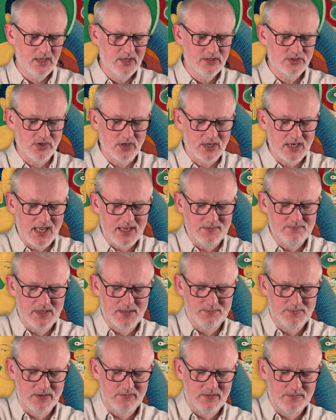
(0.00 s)
So a claim
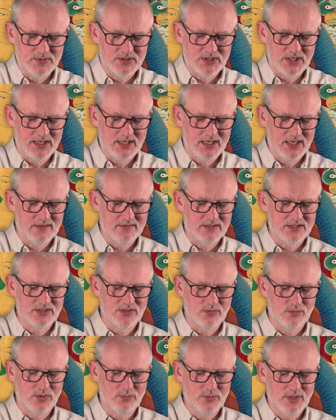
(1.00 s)
made by Rinpoche here is
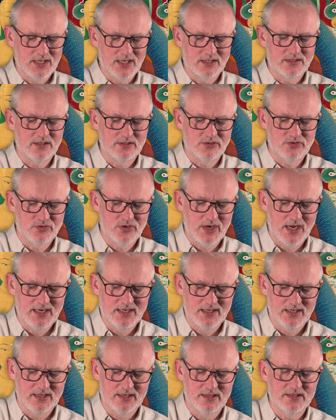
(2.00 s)
that when we get our
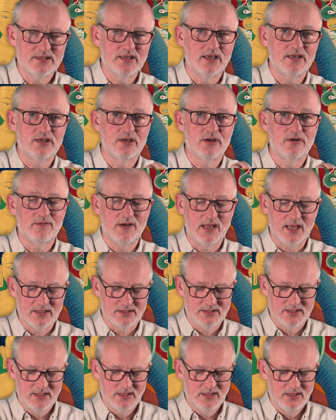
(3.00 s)
training insight
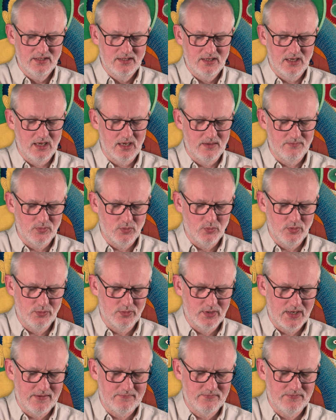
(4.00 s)
correct, we
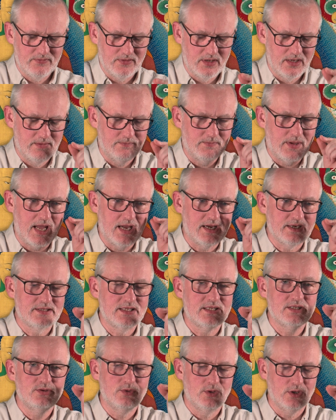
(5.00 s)
will have
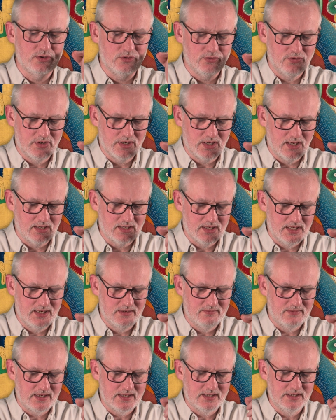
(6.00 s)
access to a clear
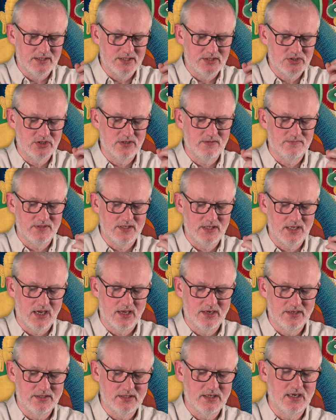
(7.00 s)
recognition of the
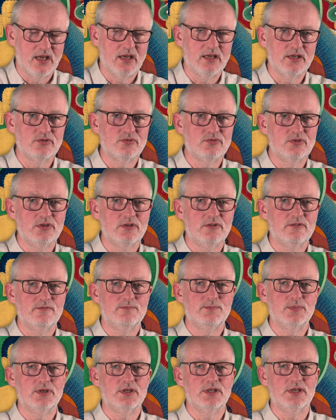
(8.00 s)
underlying truth of
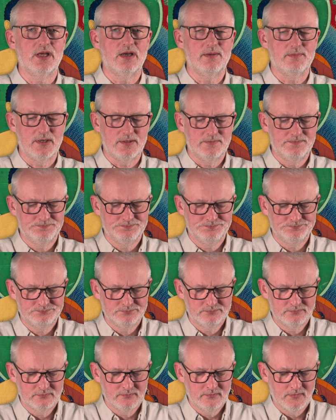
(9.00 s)
Buddha Dharma.
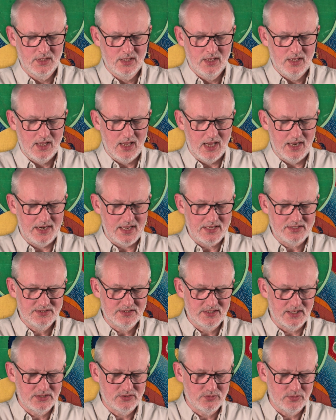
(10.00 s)
And as
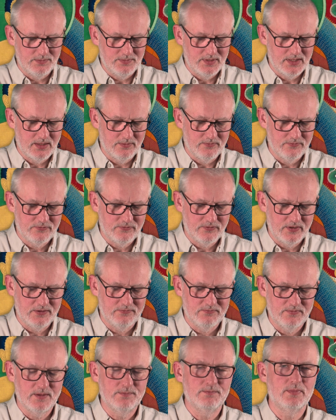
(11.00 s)
such, we become free
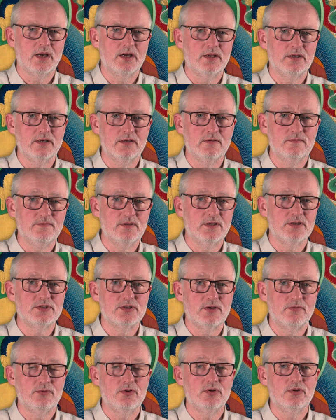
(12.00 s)
from the burden of
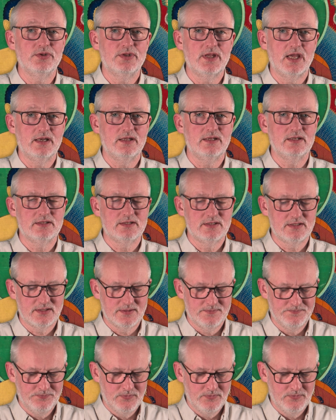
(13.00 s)
philosophical tenets.